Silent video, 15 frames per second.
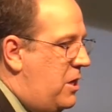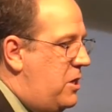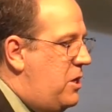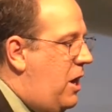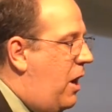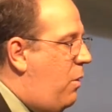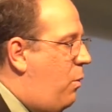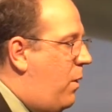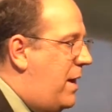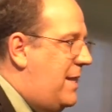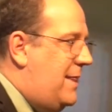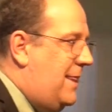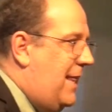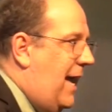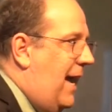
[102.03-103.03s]
no
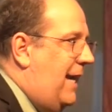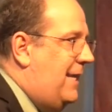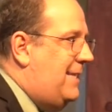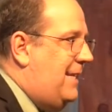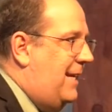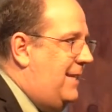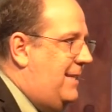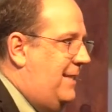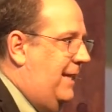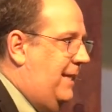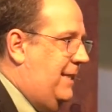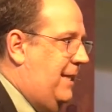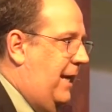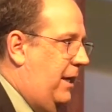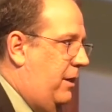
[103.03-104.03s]
one likes a
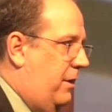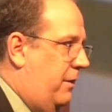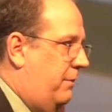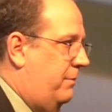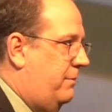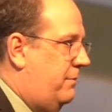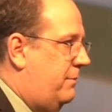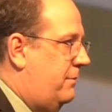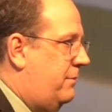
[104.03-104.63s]
dictator.